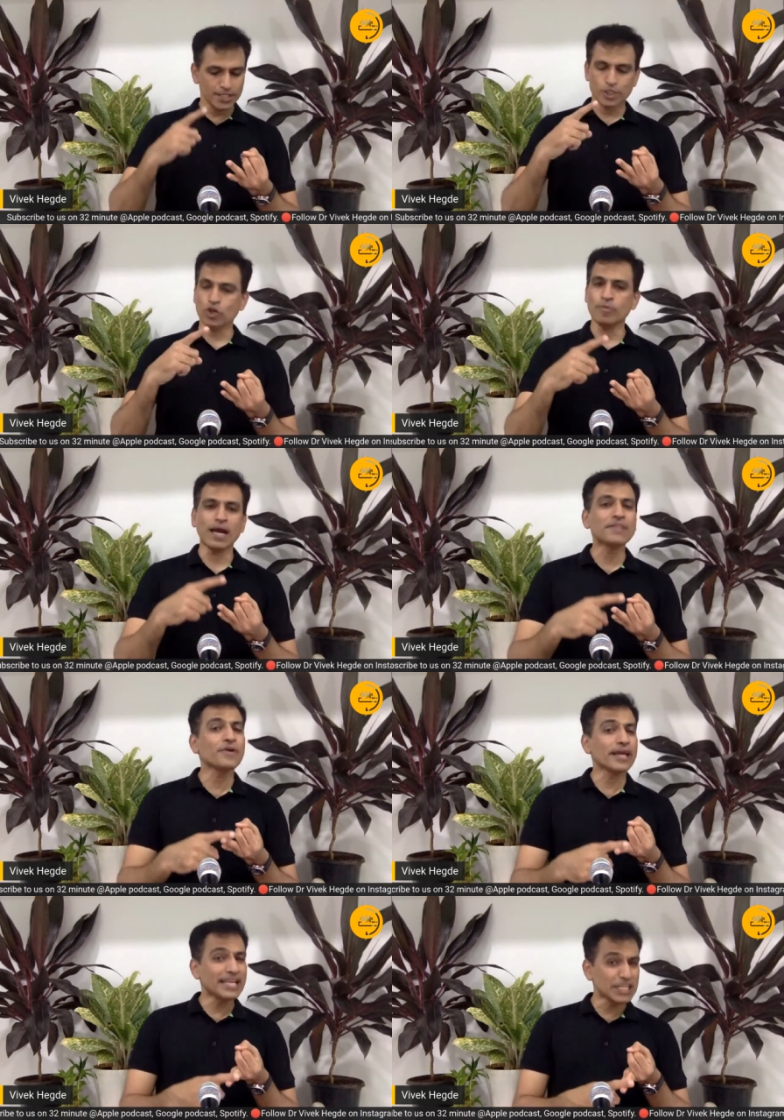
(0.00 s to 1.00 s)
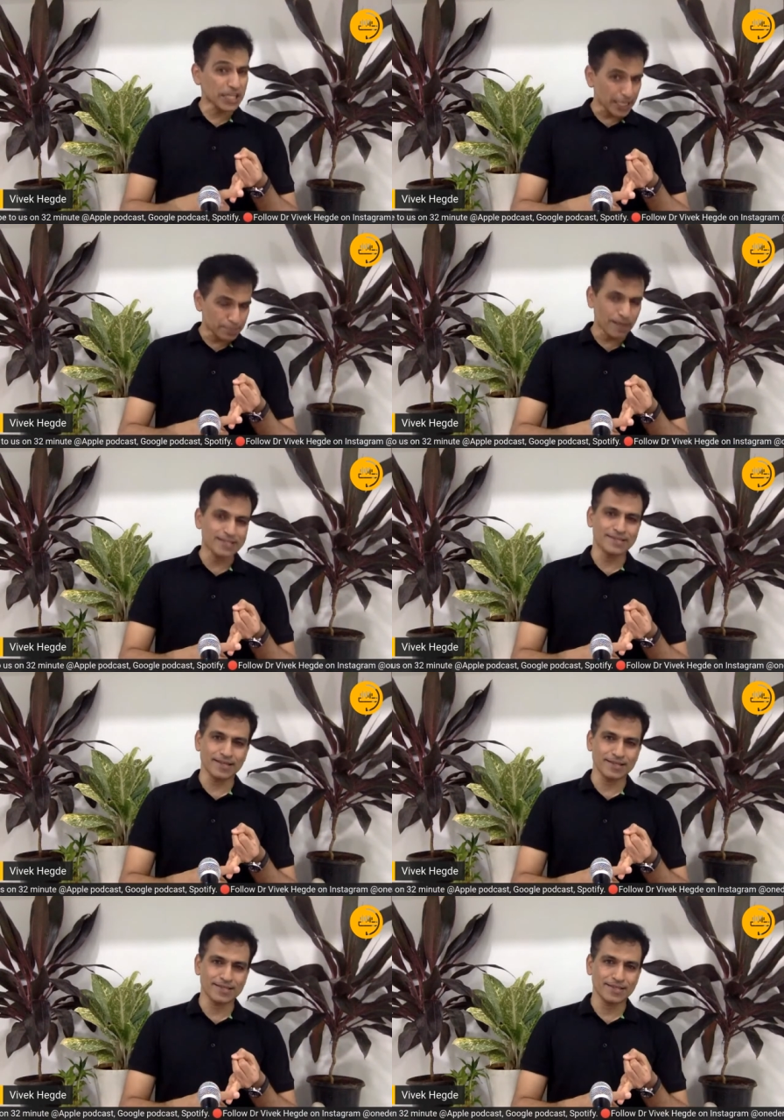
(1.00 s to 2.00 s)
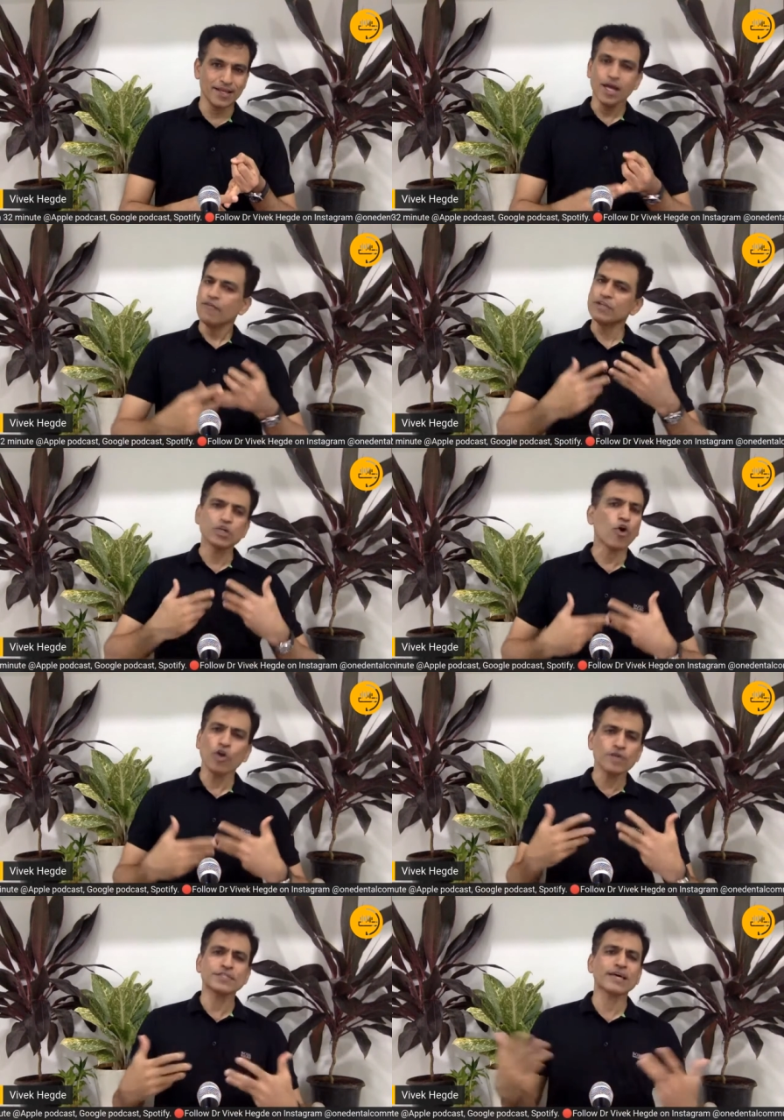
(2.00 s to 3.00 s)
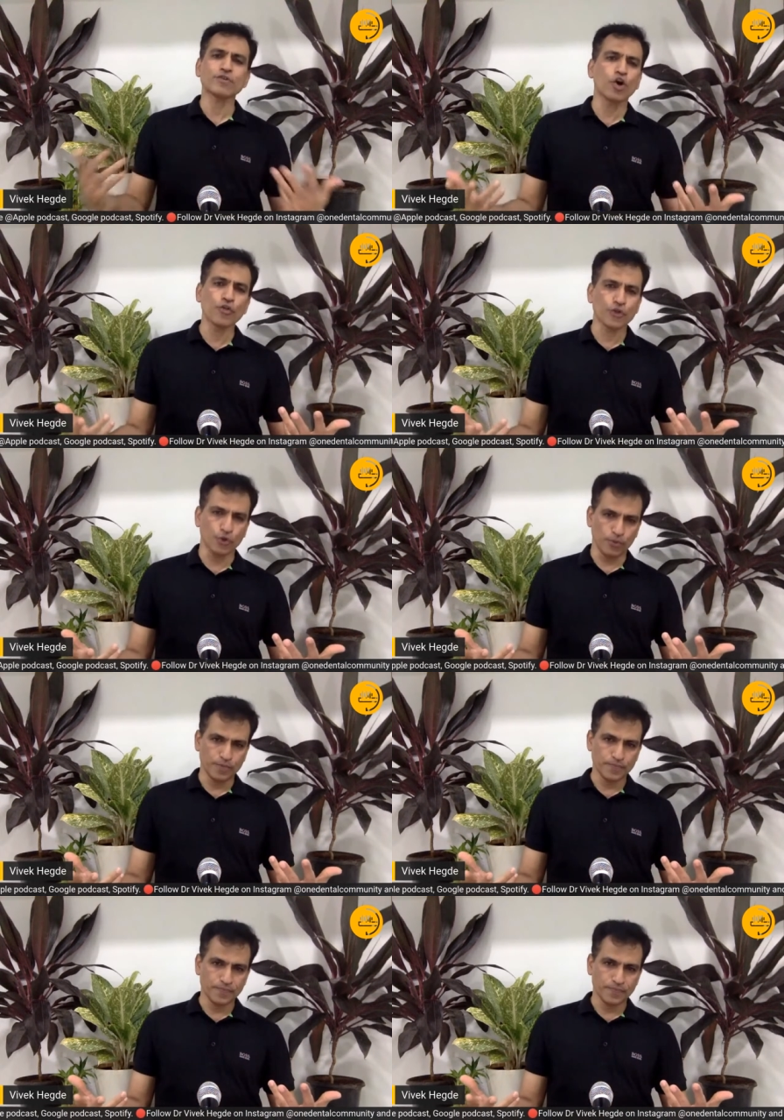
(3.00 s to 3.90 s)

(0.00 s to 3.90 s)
there's going to be other initial expenses, which all of us have to go through.